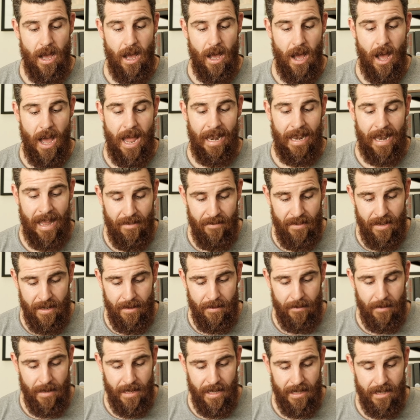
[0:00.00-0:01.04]
I love it.
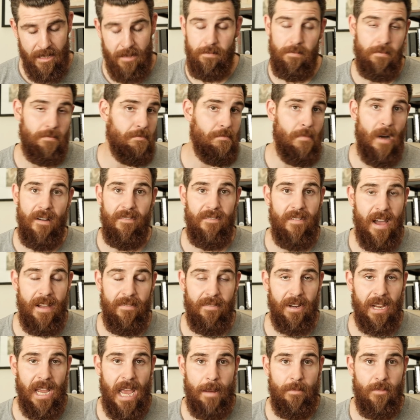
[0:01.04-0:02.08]
It's my
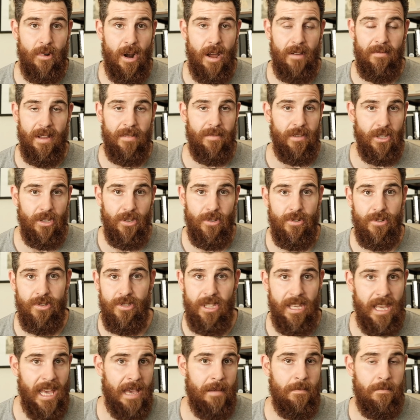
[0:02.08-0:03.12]
favorite camera I've ever used,
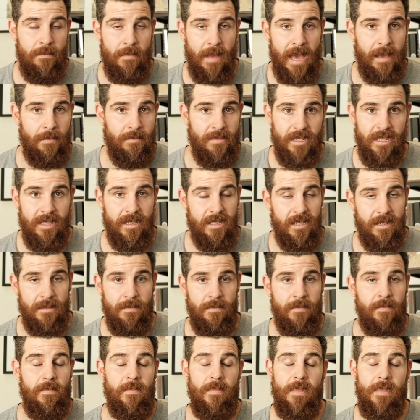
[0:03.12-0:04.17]
the M system.